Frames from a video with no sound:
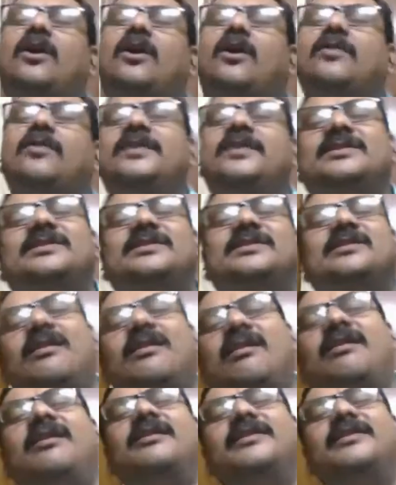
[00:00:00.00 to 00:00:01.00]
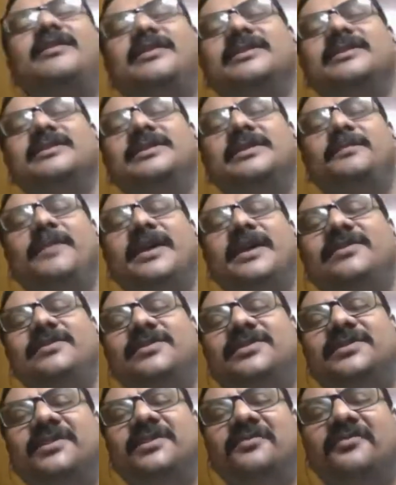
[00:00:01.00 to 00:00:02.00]
this card depends the
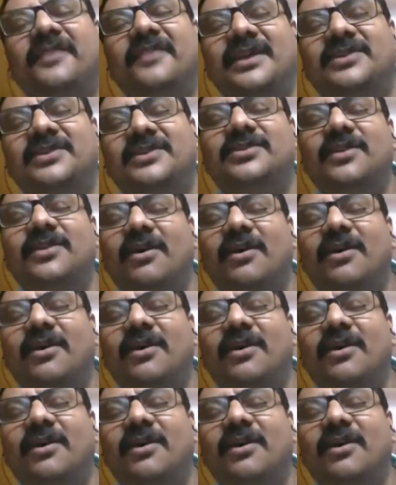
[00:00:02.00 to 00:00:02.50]
fate of